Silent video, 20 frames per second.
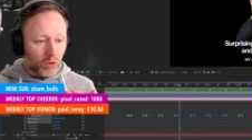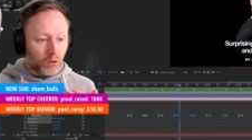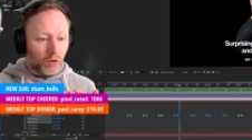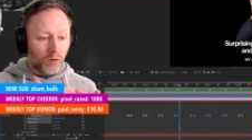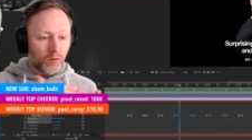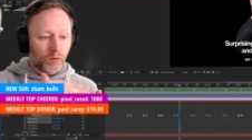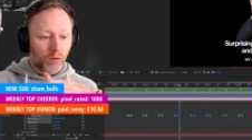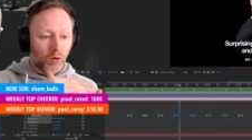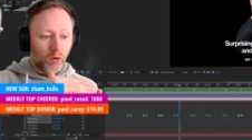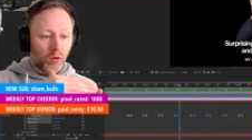
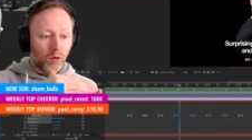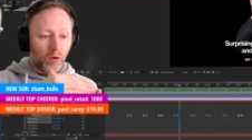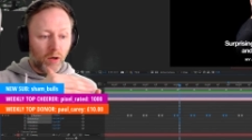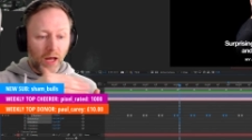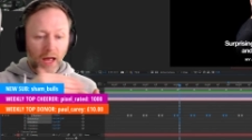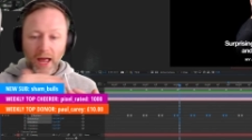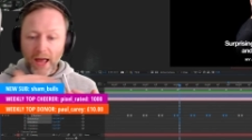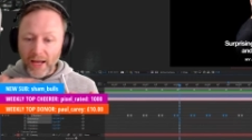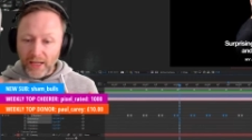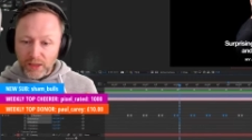You've got
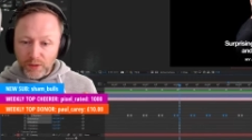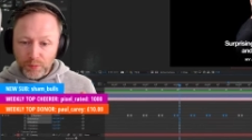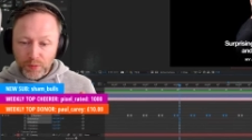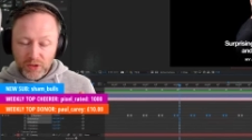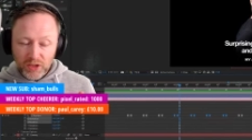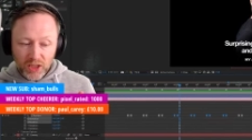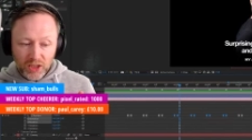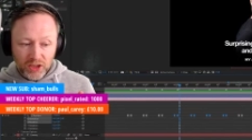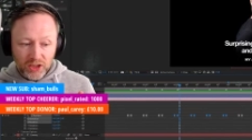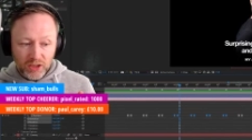X
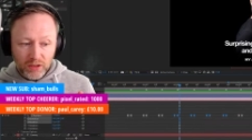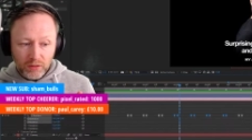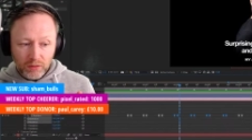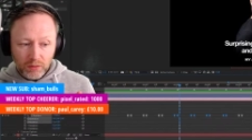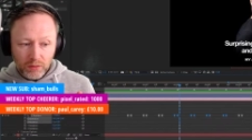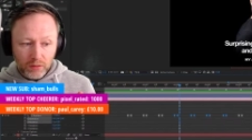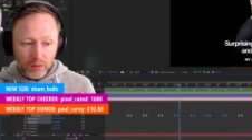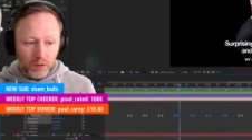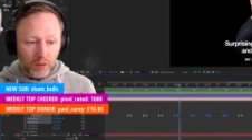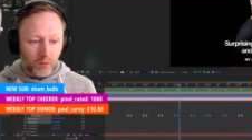position.
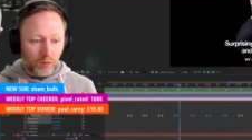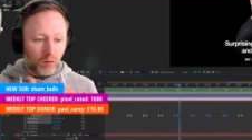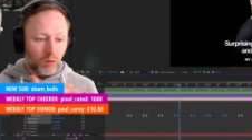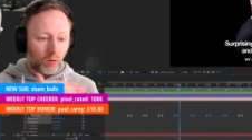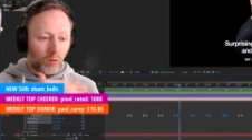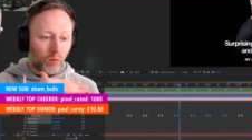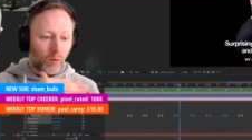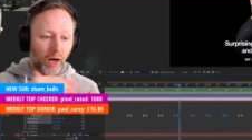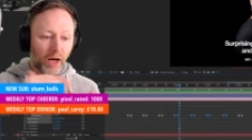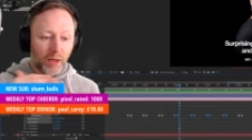You've
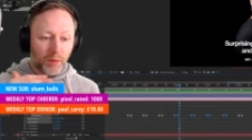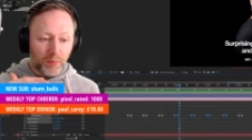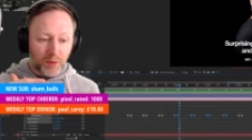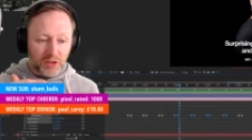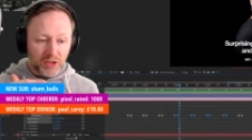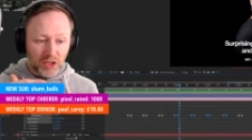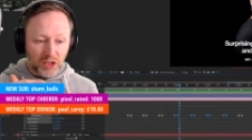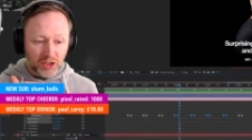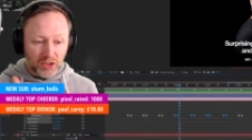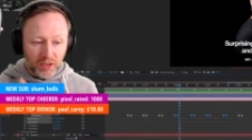got Y
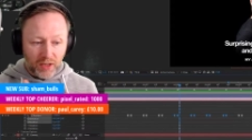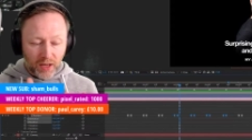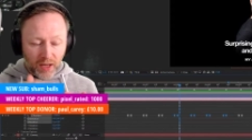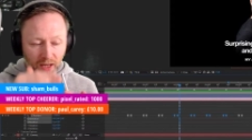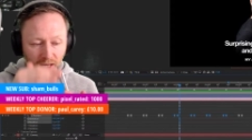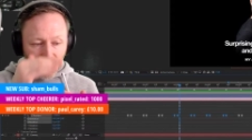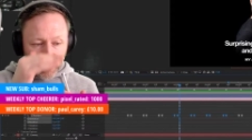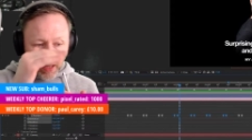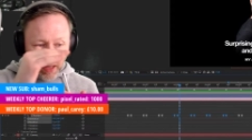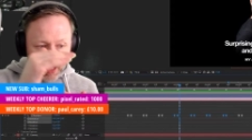position.
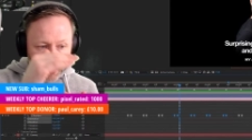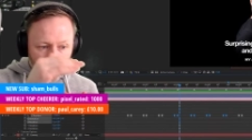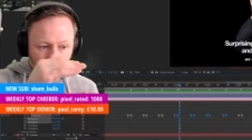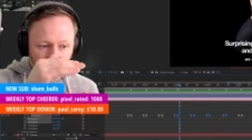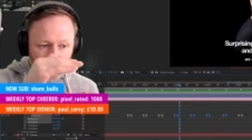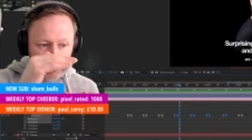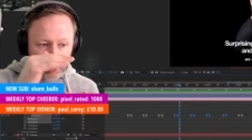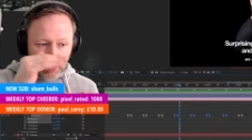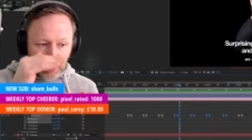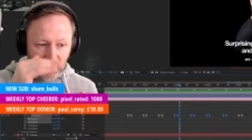
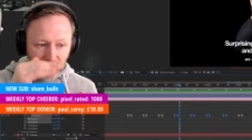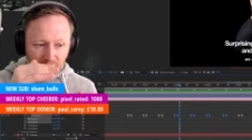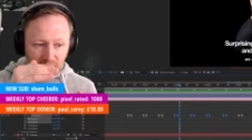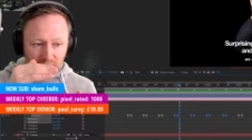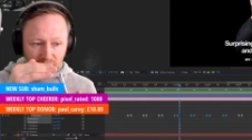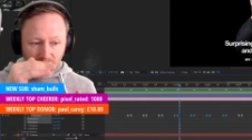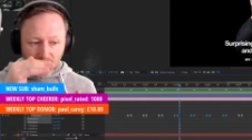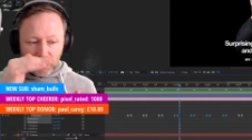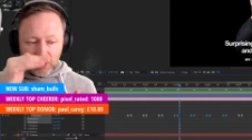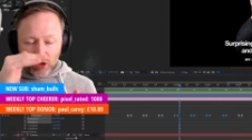Each of
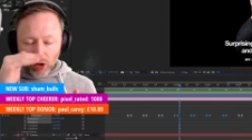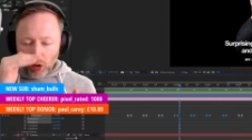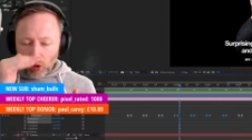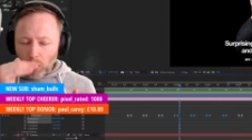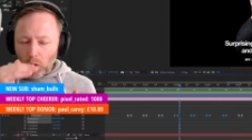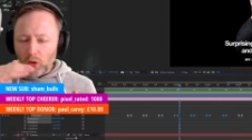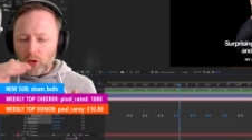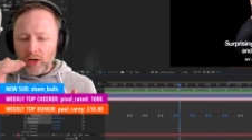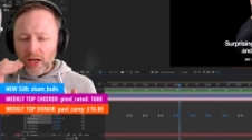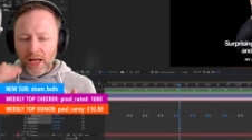these is
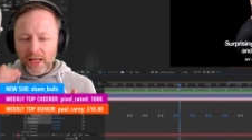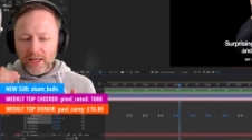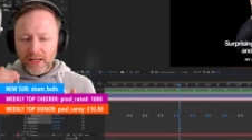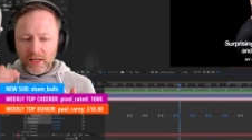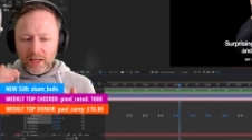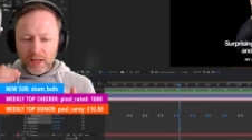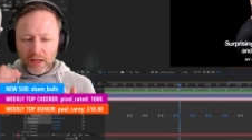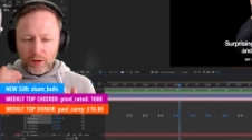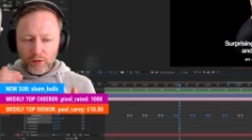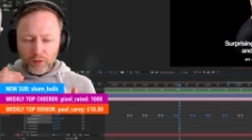already
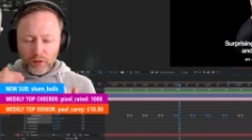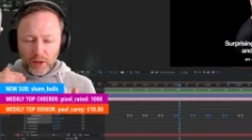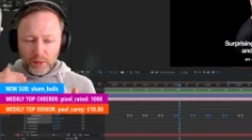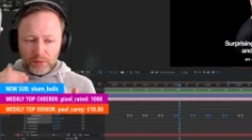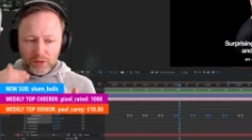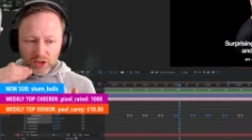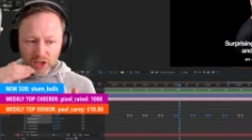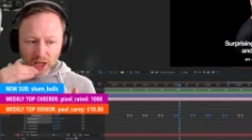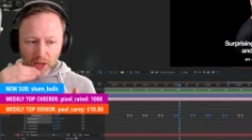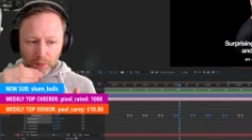
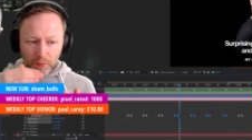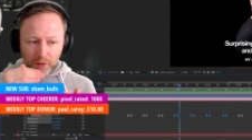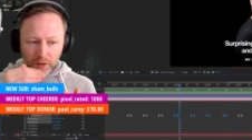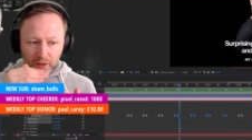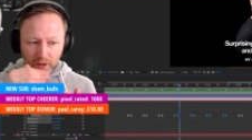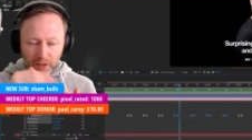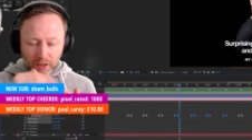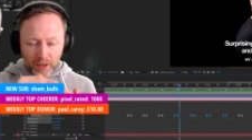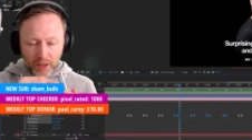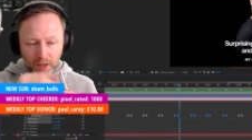keyframed
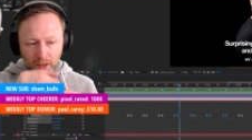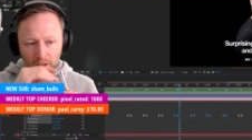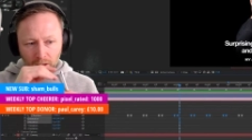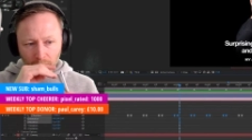separately.